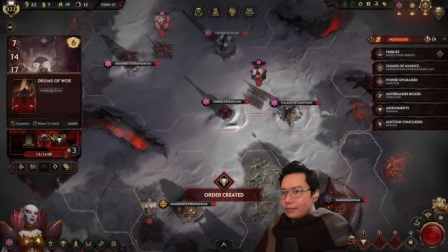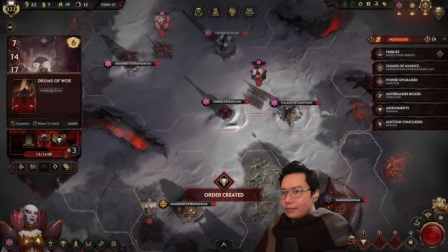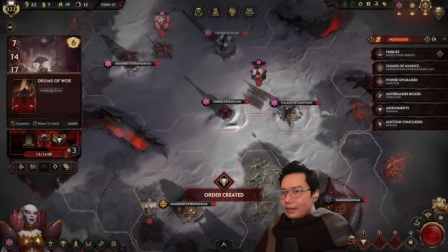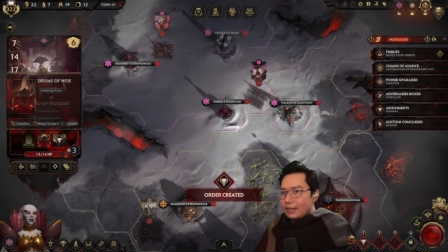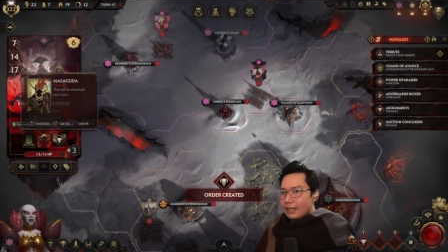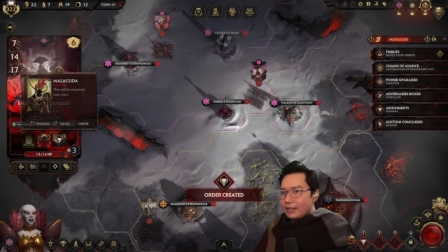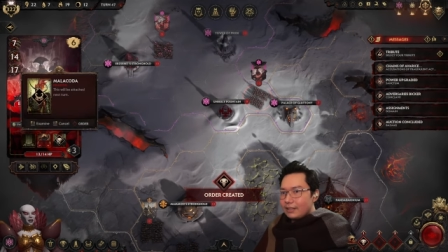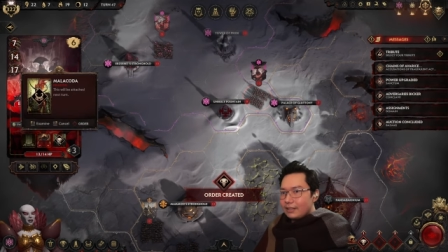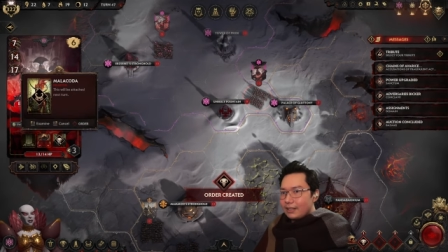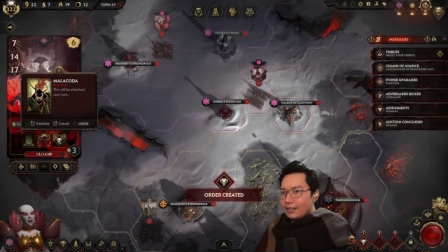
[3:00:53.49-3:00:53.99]

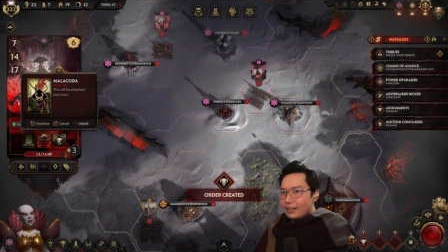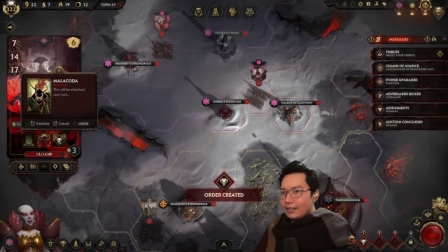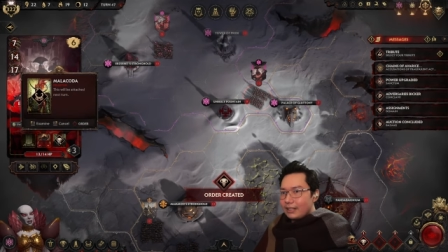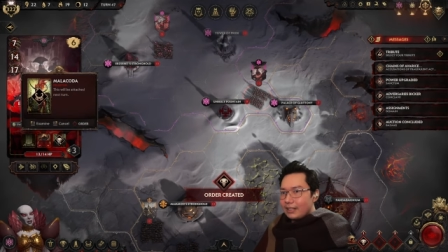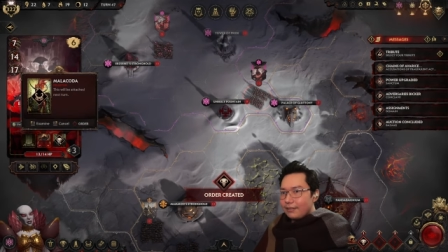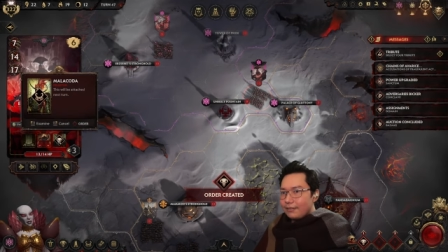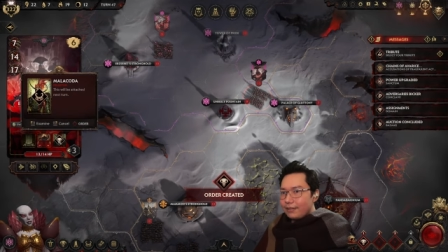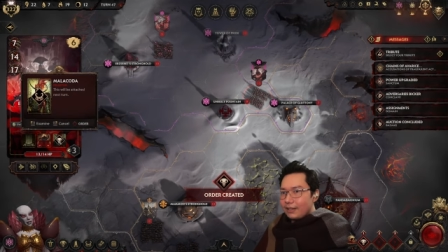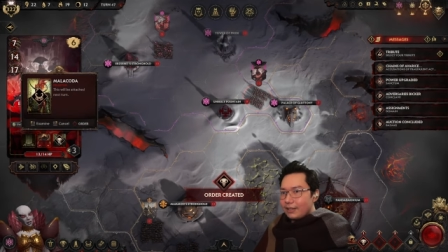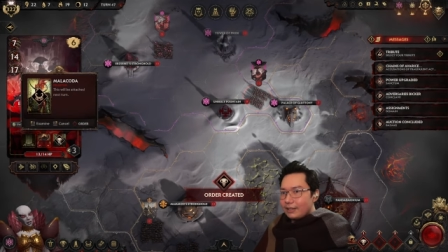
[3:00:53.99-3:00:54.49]
That's gonna
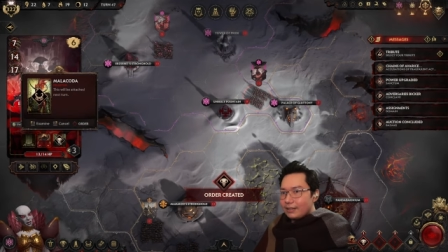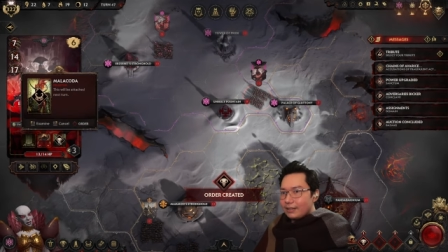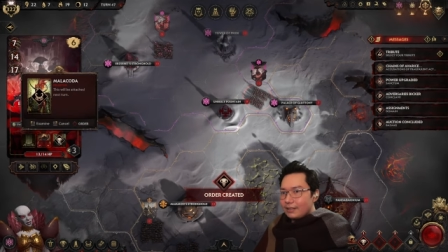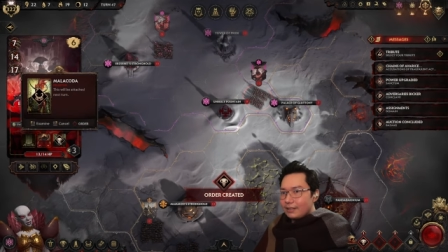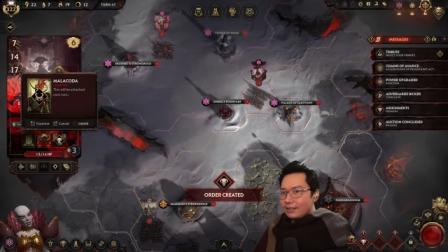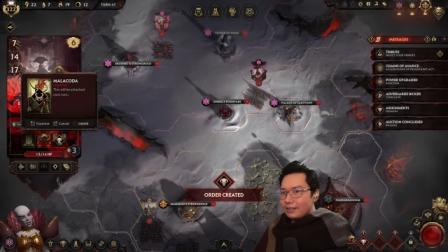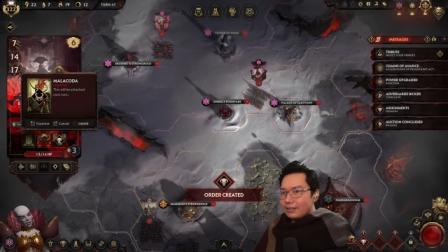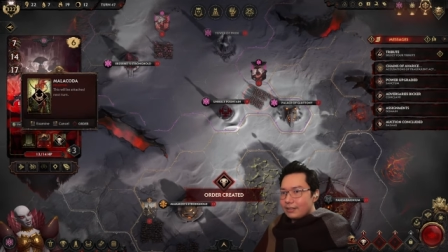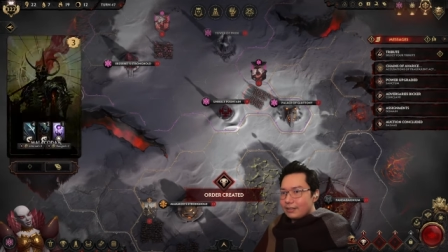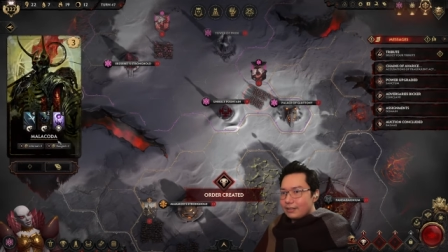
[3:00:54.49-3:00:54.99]
give
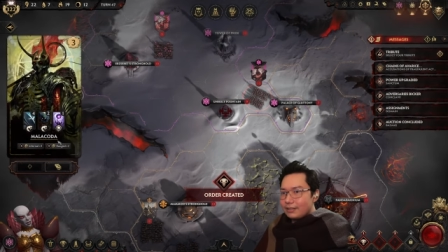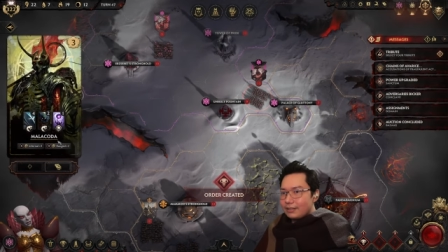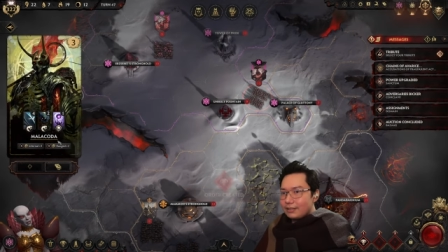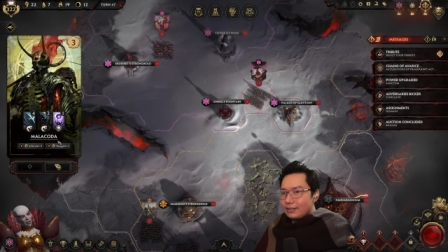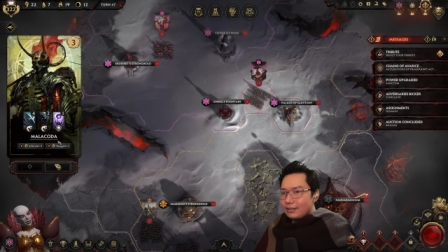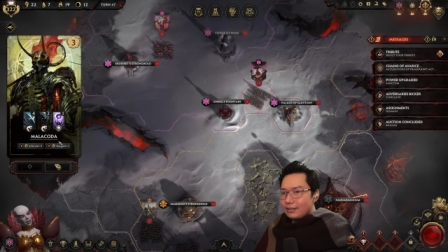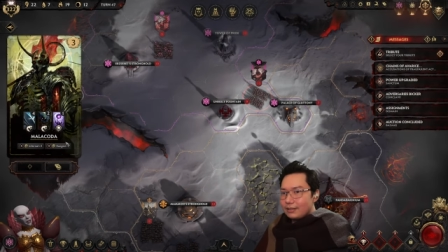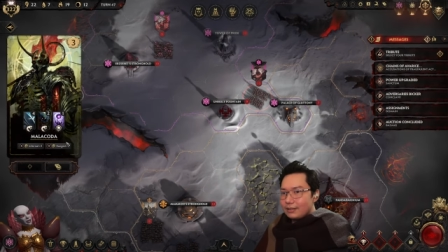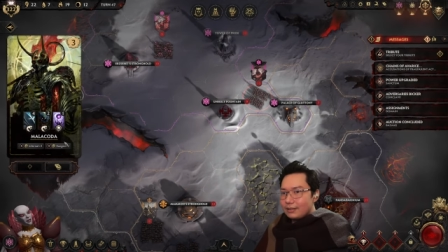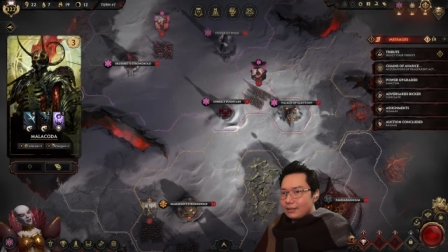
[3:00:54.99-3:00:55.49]
us
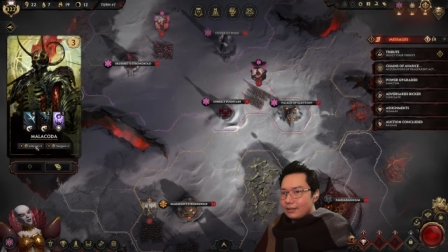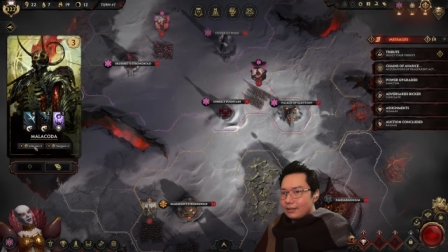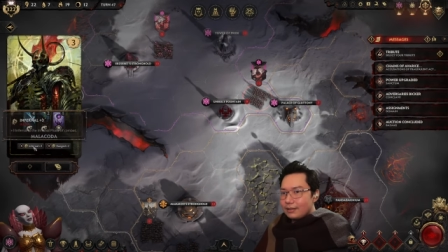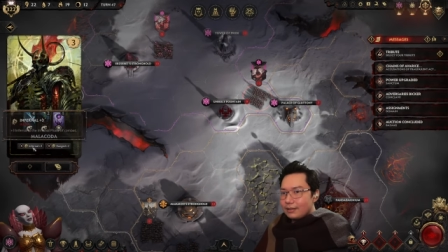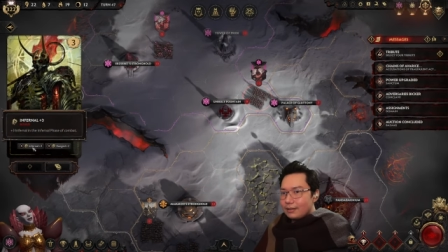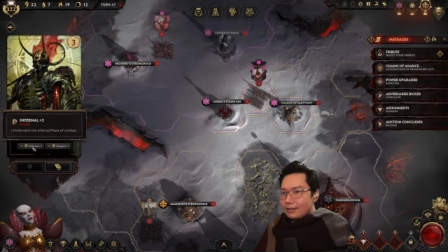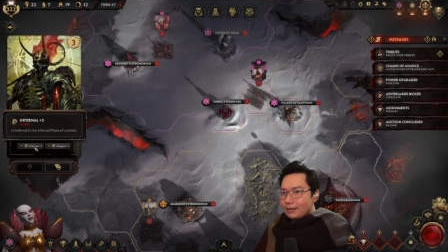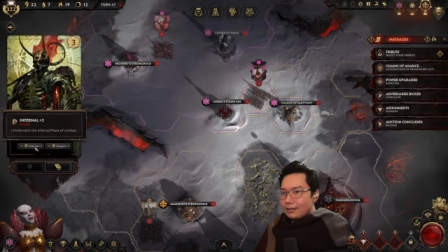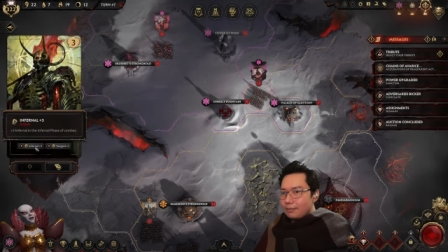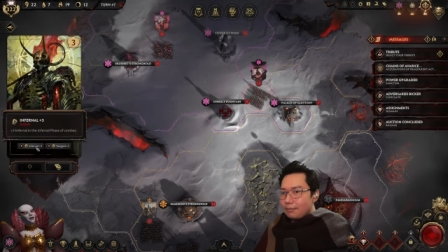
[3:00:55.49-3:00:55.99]

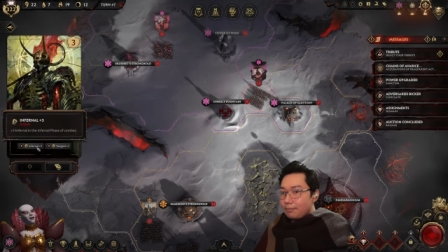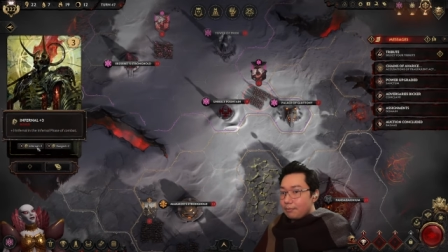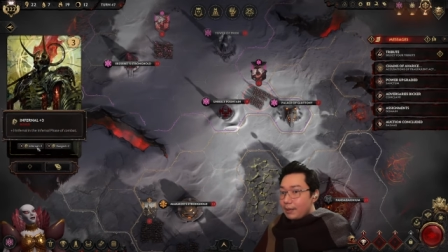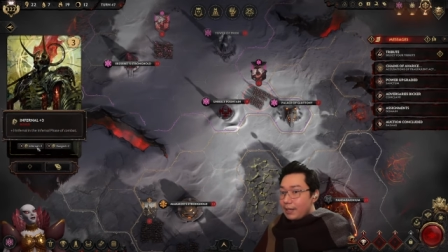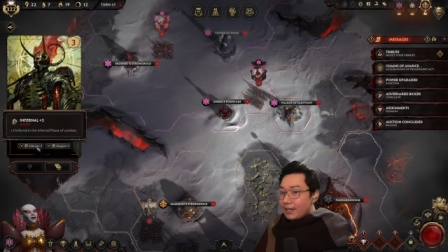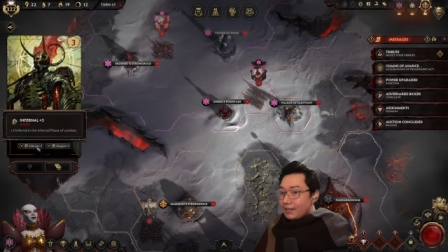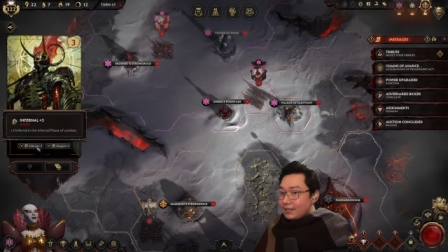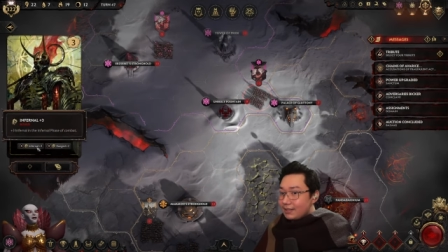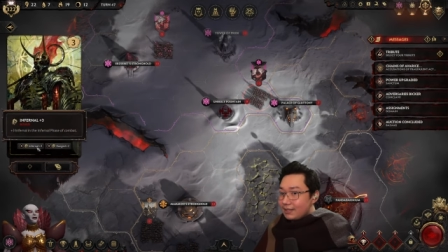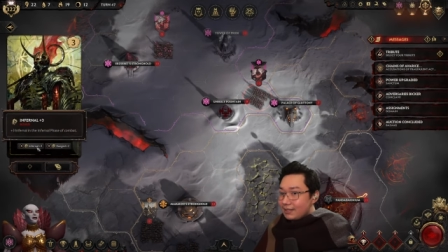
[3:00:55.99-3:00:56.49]

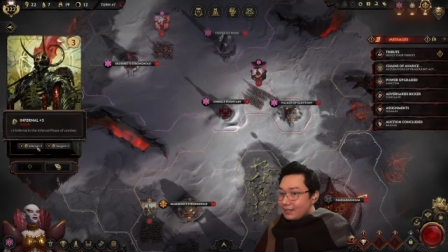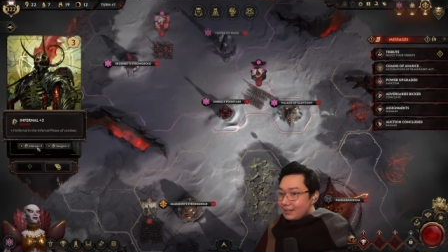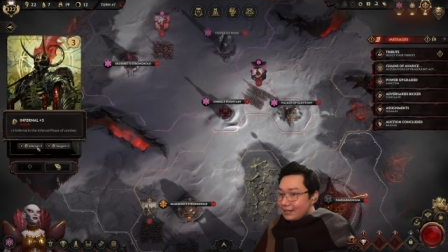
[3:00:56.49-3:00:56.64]
plus